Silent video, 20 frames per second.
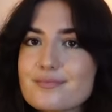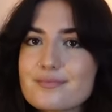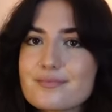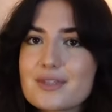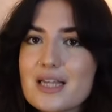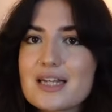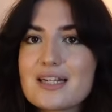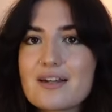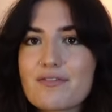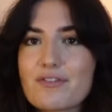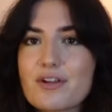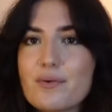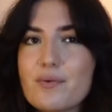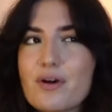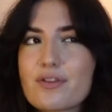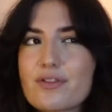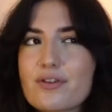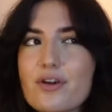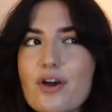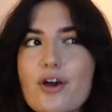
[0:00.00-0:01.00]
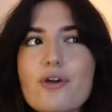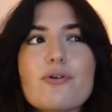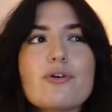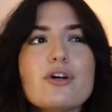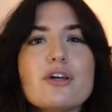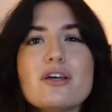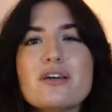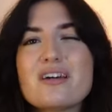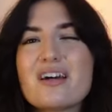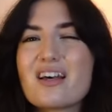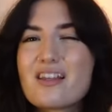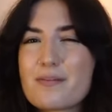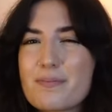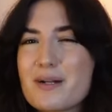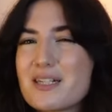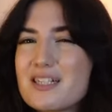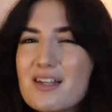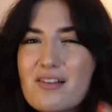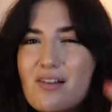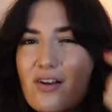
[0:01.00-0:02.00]
They're definitely worth a go,
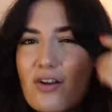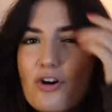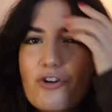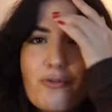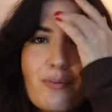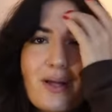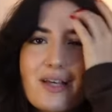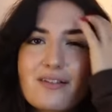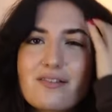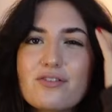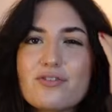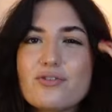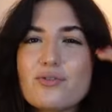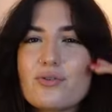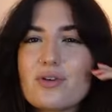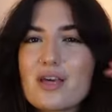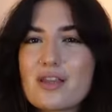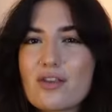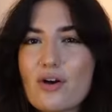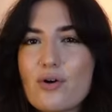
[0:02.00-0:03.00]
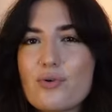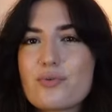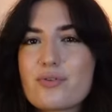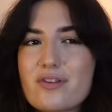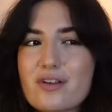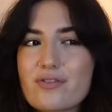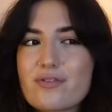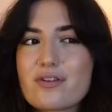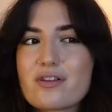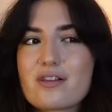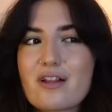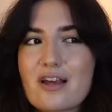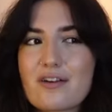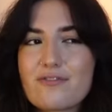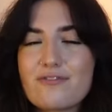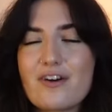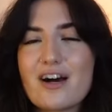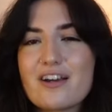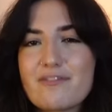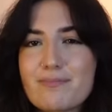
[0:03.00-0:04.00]
especially as a lot of places you can get the whole series like
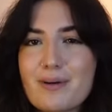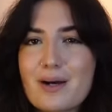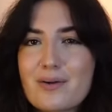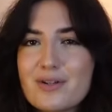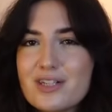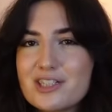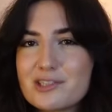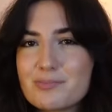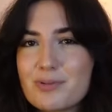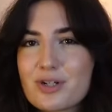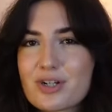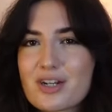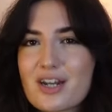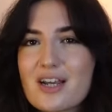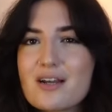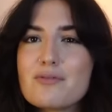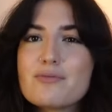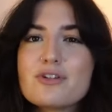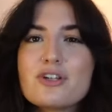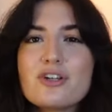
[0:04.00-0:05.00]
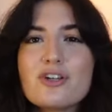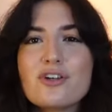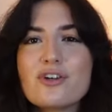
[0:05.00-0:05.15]
£5 each book now.